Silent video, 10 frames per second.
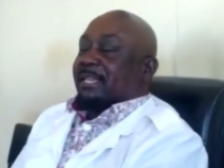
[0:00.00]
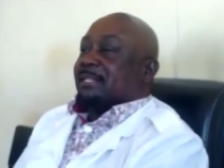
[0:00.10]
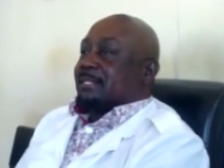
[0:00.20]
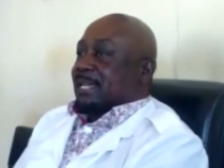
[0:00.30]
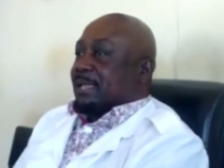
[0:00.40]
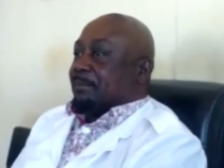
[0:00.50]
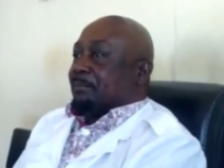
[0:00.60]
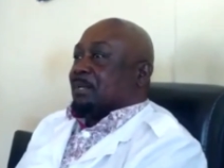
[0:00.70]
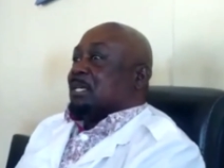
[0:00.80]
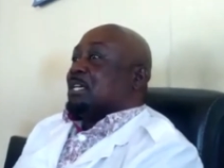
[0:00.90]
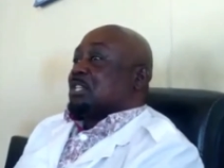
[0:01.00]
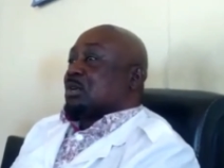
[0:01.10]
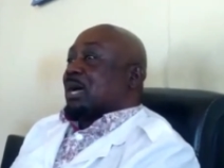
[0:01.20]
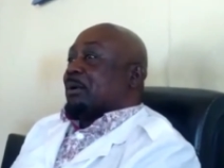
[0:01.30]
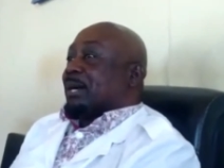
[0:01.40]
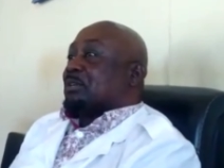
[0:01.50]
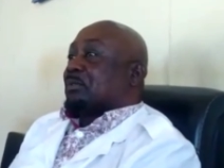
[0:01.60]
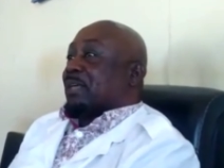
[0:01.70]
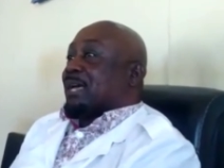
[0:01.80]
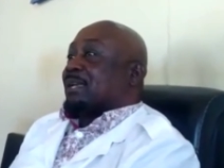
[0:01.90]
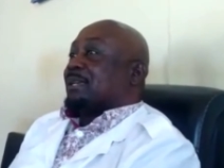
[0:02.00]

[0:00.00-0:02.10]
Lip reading: in time. So I want to thank